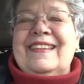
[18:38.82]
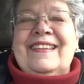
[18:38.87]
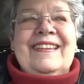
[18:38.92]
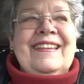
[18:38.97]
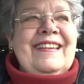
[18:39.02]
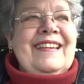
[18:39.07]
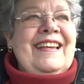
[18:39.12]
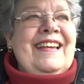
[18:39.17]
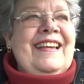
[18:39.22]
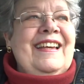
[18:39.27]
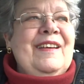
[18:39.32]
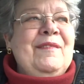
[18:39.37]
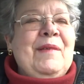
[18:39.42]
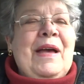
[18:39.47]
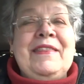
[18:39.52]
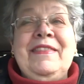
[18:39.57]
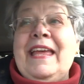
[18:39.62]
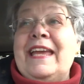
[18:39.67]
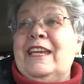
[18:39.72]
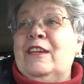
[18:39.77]
um, I
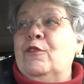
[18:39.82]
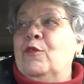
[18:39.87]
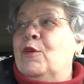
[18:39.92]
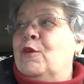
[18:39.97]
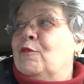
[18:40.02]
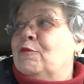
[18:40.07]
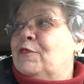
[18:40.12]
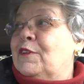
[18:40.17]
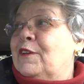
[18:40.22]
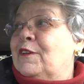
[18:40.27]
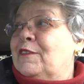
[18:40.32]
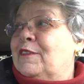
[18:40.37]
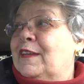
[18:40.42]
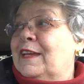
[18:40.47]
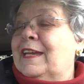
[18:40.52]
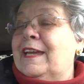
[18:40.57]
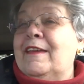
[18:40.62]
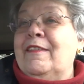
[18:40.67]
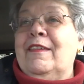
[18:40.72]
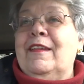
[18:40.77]
thank you all for
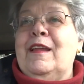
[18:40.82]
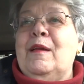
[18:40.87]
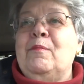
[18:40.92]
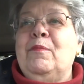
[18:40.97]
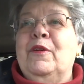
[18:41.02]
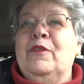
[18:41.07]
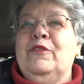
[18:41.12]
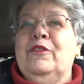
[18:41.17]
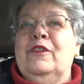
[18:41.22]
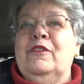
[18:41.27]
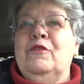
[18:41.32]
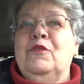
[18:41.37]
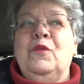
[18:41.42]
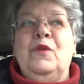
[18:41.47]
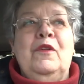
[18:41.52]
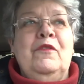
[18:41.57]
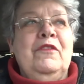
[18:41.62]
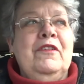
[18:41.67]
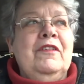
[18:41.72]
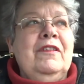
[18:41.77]
thinking that I'm positive all
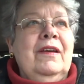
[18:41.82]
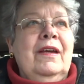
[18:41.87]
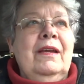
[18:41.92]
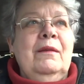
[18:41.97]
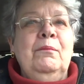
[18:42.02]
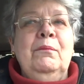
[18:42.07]
of the time.